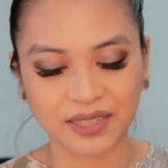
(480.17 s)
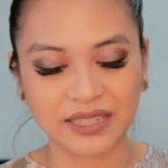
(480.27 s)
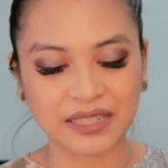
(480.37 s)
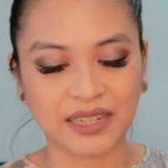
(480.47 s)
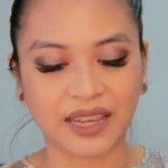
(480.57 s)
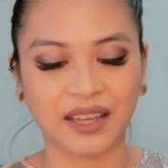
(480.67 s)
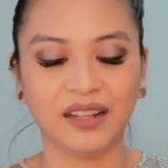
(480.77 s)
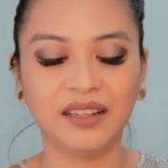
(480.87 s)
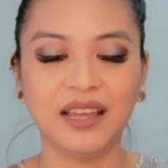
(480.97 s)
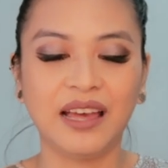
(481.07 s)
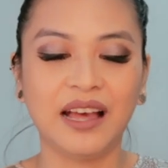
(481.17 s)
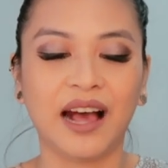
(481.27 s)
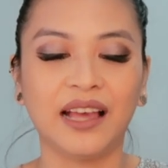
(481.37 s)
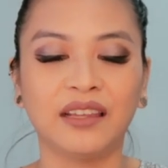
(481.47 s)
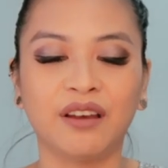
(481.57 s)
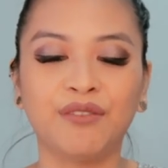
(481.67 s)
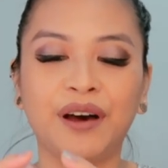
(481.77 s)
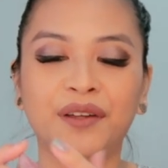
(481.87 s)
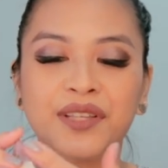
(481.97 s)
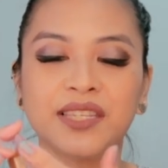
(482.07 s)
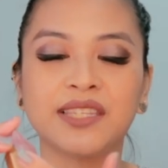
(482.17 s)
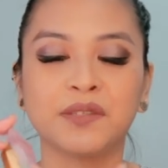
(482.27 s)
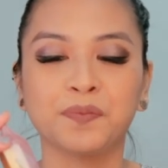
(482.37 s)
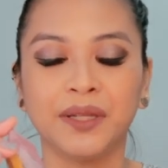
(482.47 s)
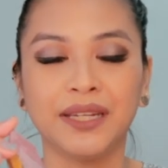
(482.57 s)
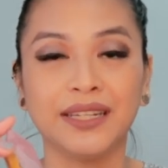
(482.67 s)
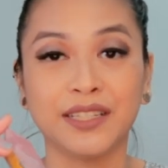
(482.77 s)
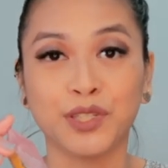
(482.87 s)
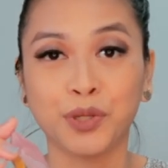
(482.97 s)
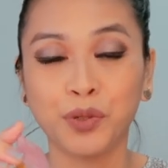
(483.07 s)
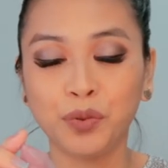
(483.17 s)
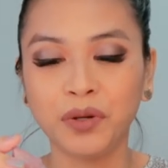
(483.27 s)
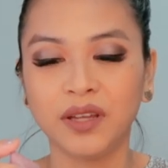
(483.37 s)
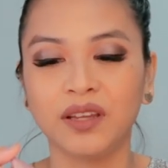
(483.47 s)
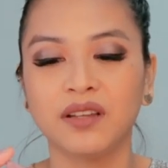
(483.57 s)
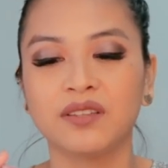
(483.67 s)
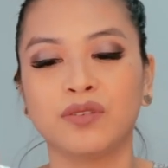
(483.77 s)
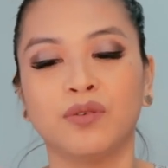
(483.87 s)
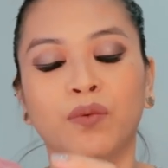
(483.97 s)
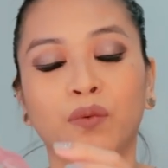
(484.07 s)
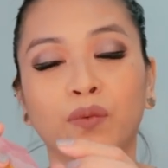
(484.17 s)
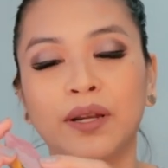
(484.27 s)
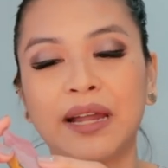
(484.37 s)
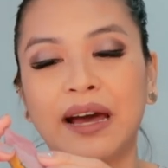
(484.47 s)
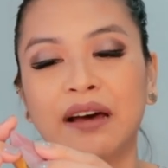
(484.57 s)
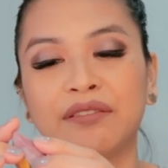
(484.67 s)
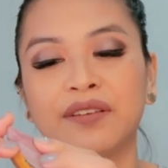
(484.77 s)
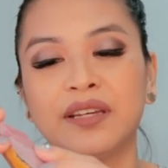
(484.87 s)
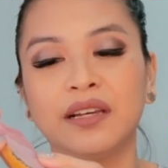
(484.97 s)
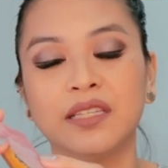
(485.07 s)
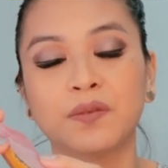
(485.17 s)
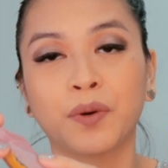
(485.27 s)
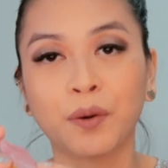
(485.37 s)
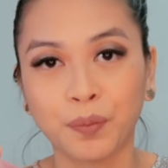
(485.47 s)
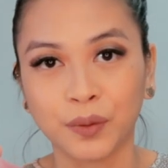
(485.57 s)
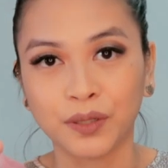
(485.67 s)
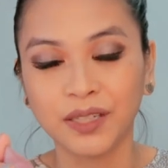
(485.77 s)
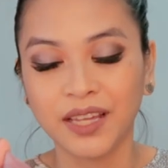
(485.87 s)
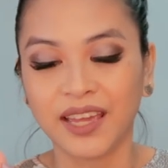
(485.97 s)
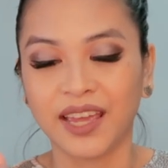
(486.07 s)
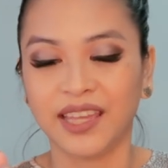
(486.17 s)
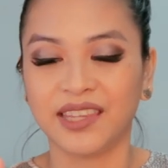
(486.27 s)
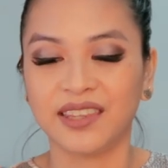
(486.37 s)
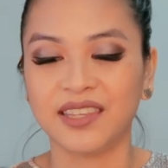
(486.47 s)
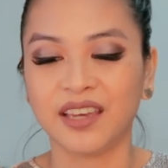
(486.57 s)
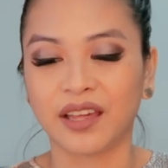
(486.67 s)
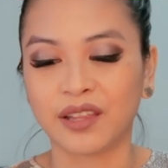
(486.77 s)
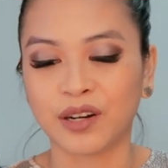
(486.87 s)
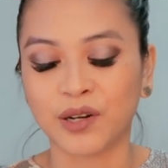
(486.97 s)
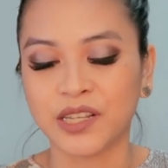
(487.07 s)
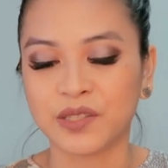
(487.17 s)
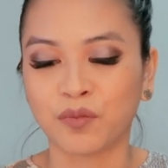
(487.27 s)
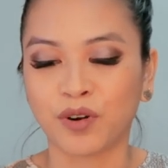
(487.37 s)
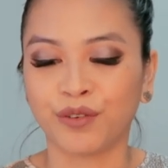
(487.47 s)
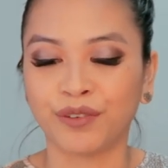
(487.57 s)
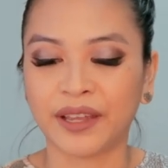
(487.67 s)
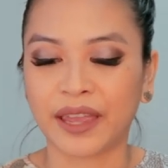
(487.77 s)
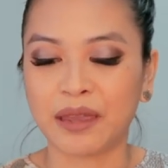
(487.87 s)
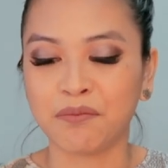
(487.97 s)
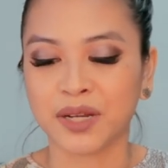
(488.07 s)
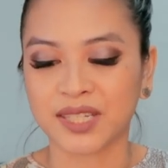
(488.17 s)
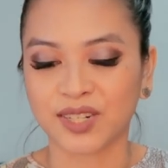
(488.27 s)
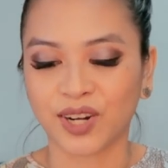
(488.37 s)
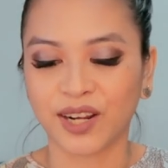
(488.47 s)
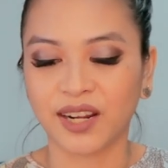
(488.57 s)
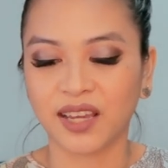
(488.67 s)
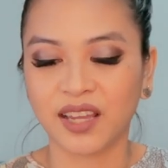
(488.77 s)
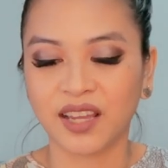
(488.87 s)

the detail. I love how this is split in two. So one half is purple, and then the other is more of like a mustard